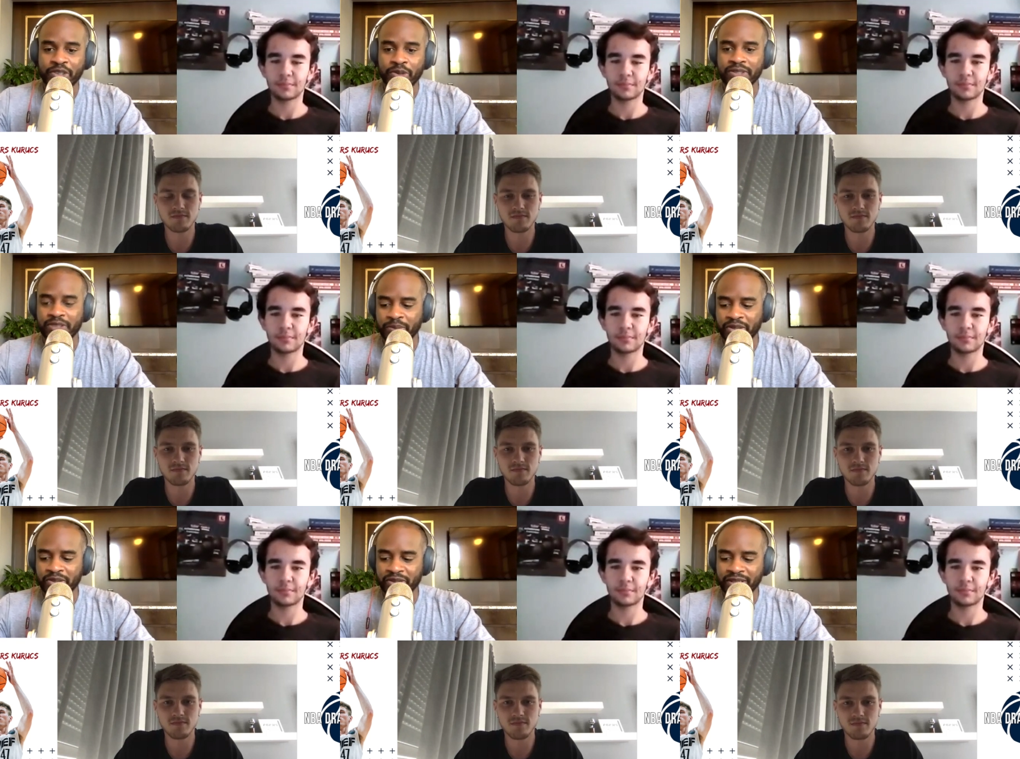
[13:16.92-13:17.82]
Speaker 1: noticed about
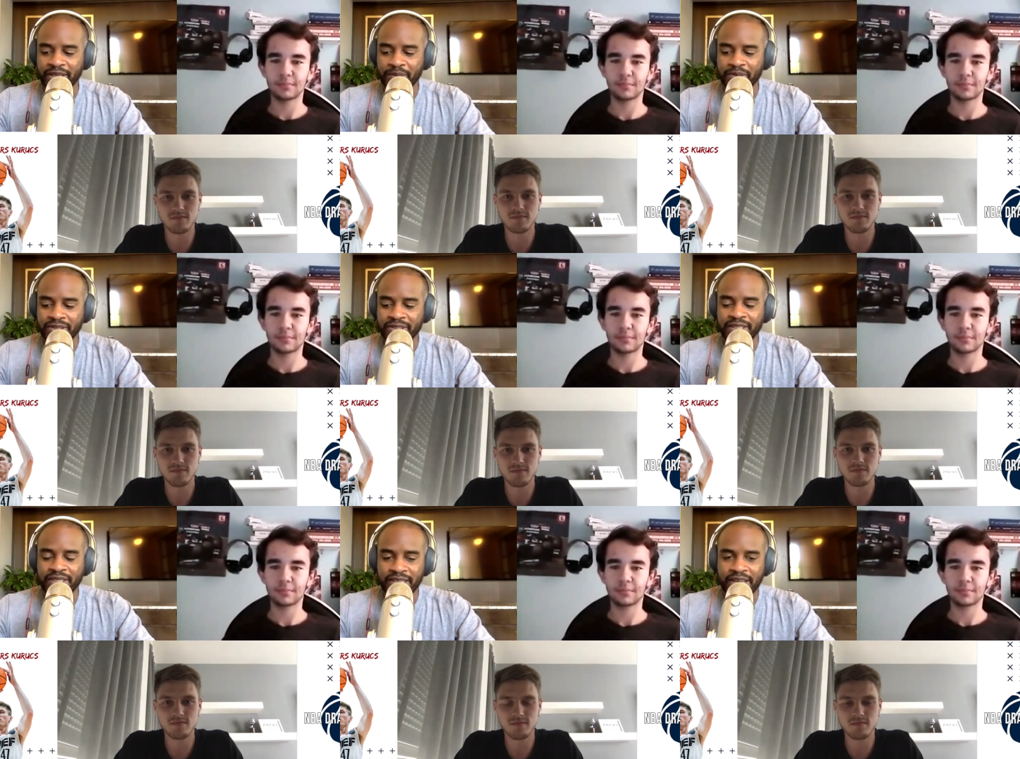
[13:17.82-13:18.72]
your game is
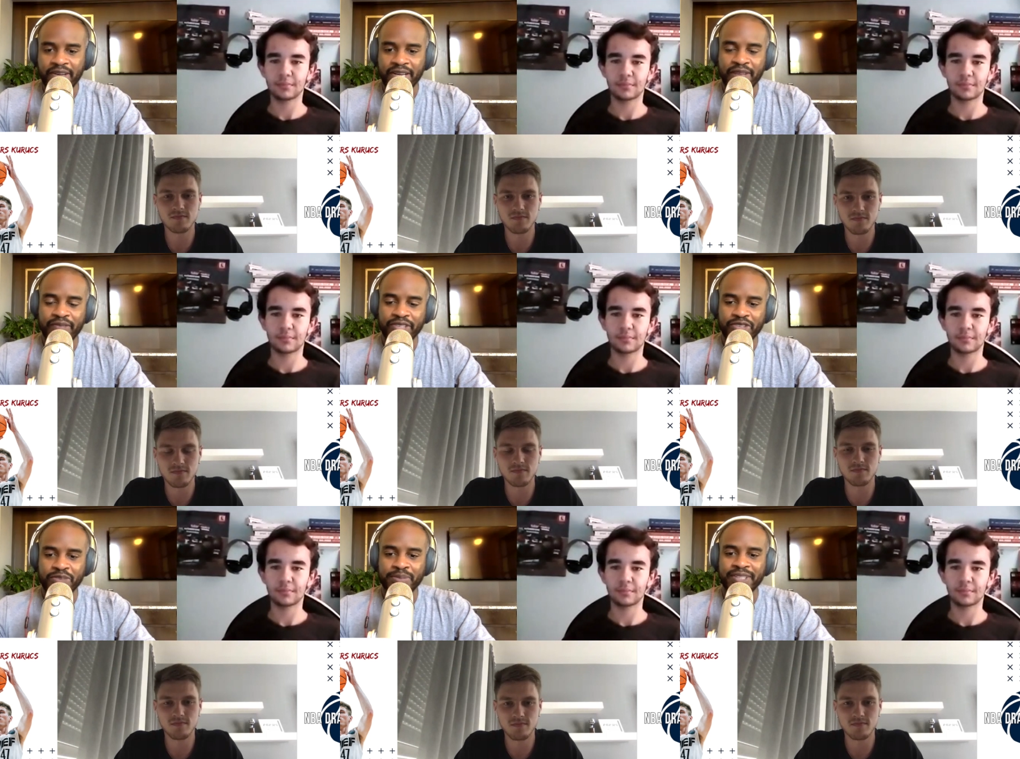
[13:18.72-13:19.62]
how confident
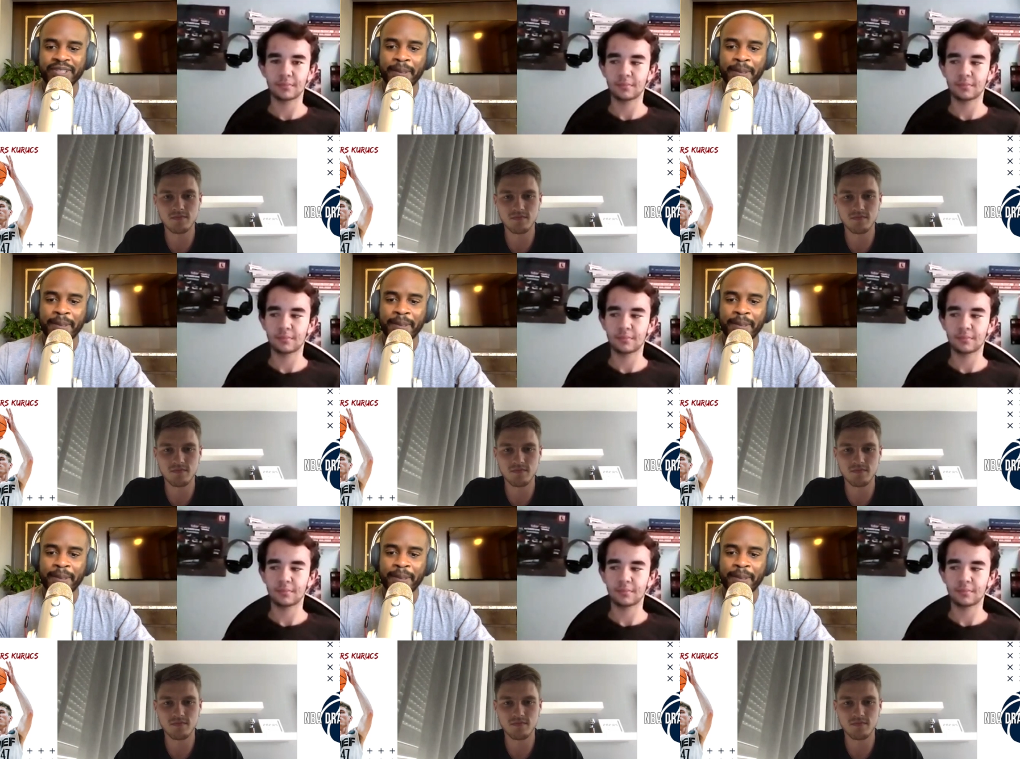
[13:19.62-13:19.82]
you play.